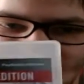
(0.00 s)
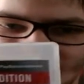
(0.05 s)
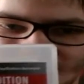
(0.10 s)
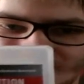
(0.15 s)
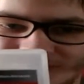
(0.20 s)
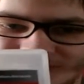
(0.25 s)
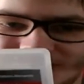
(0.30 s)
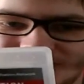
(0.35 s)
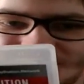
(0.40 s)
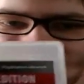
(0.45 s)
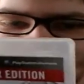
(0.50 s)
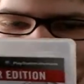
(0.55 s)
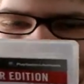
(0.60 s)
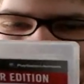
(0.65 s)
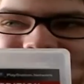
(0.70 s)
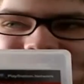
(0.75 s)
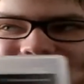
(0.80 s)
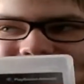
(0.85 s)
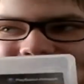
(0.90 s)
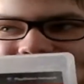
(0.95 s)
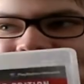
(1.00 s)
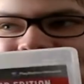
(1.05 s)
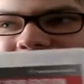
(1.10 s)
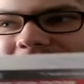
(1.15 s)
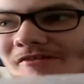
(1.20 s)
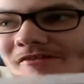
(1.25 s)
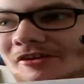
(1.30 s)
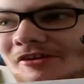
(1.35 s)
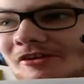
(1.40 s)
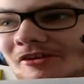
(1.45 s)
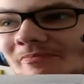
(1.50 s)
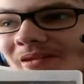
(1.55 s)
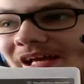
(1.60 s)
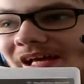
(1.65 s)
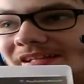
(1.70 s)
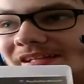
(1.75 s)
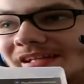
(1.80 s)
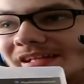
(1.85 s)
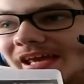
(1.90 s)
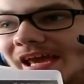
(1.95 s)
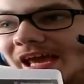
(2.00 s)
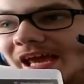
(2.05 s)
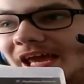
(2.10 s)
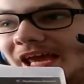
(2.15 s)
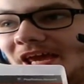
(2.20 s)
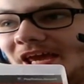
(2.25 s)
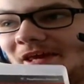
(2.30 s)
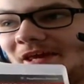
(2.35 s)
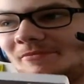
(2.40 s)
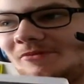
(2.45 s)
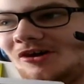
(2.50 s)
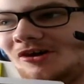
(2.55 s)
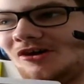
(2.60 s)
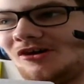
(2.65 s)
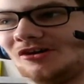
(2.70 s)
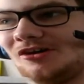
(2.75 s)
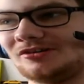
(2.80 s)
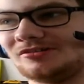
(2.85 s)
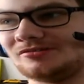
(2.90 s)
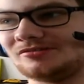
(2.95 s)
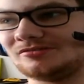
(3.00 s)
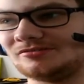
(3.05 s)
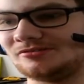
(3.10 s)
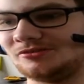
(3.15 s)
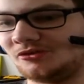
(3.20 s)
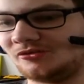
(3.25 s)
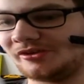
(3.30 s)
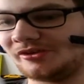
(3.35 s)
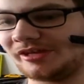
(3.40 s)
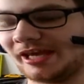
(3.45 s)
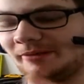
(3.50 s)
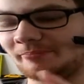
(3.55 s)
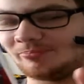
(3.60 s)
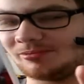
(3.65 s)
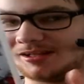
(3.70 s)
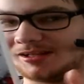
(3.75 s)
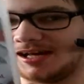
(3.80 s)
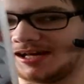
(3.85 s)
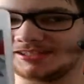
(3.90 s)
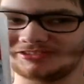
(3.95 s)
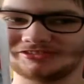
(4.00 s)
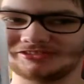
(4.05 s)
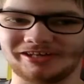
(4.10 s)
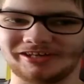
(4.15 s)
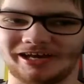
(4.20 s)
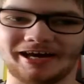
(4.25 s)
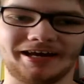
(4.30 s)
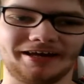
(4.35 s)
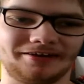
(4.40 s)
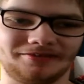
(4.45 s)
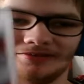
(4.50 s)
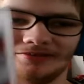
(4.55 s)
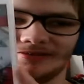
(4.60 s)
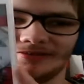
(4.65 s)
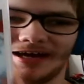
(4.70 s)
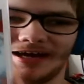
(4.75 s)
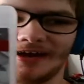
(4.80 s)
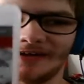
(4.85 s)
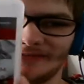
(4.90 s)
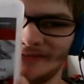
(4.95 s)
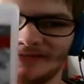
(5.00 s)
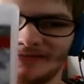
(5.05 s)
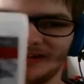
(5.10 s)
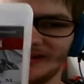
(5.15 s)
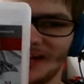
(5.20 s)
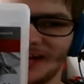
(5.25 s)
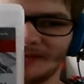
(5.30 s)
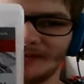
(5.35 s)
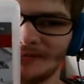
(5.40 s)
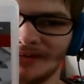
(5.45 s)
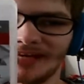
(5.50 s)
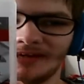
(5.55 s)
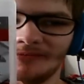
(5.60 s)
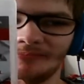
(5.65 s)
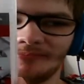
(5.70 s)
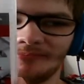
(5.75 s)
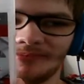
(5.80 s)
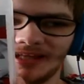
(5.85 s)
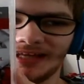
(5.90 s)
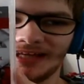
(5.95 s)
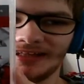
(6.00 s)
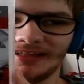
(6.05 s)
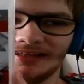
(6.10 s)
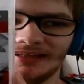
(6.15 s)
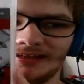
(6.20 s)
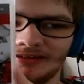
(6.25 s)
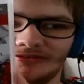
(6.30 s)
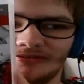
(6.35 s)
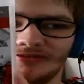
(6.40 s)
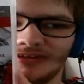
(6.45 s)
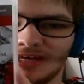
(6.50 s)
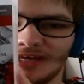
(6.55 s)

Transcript: especially probably when you play the game on New Game Plus. I I will not play New